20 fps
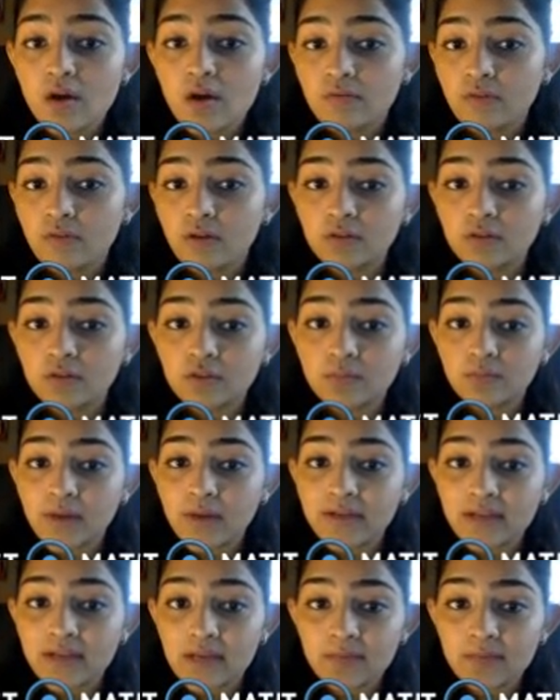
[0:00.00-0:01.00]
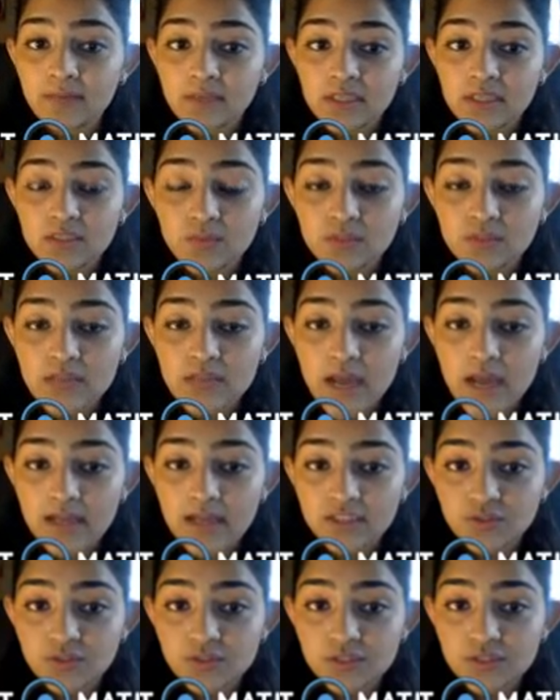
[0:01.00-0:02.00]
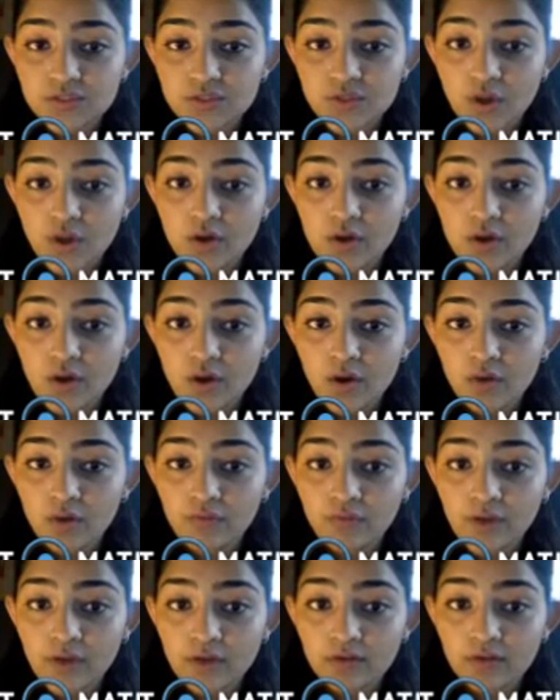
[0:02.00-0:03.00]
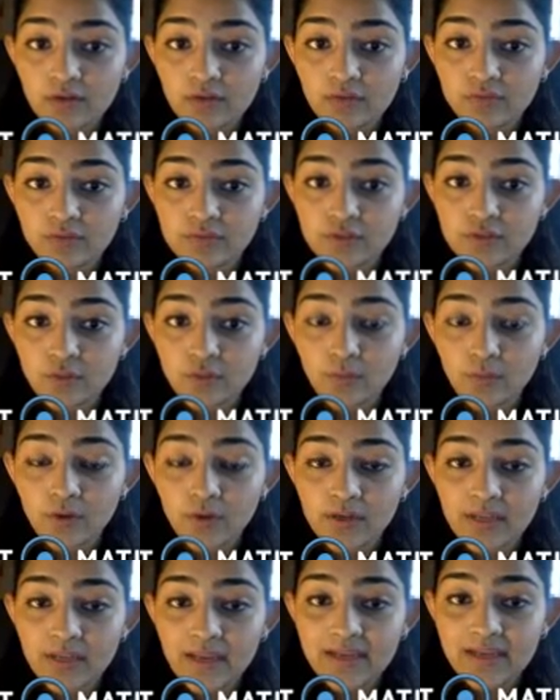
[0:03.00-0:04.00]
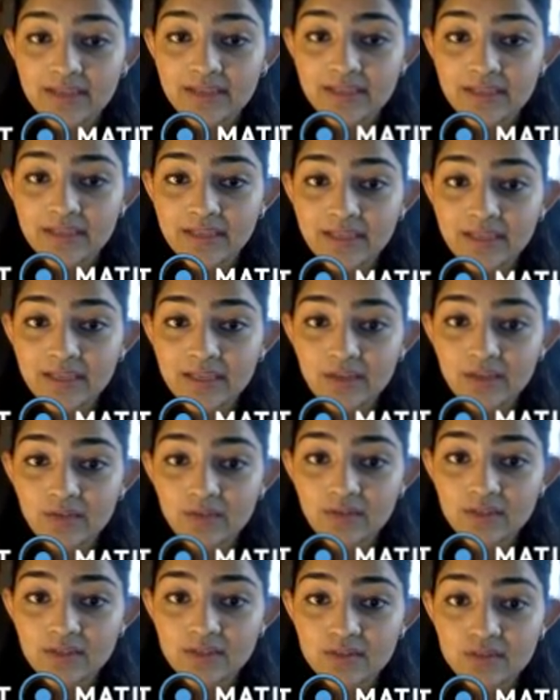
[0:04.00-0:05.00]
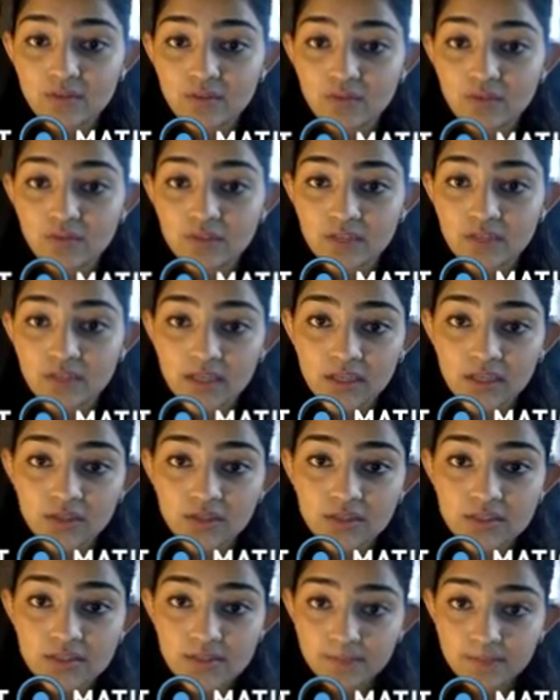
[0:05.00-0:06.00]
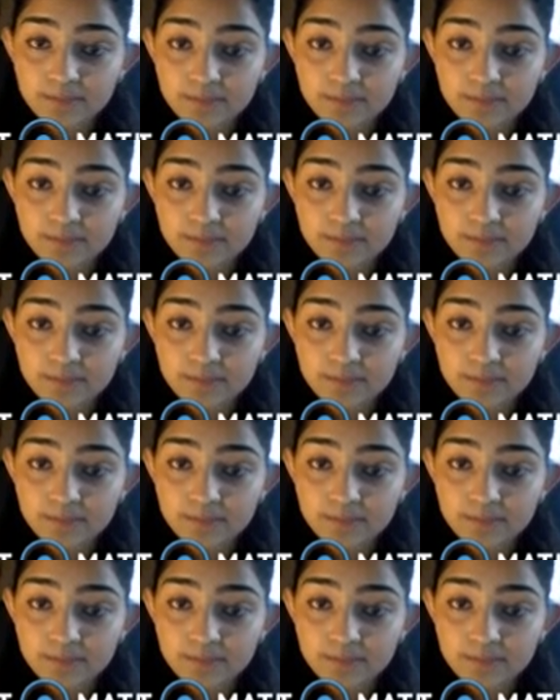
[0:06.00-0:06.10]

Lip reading: followed by diabetes, which actually saw a factor of 0.18 increase over the years.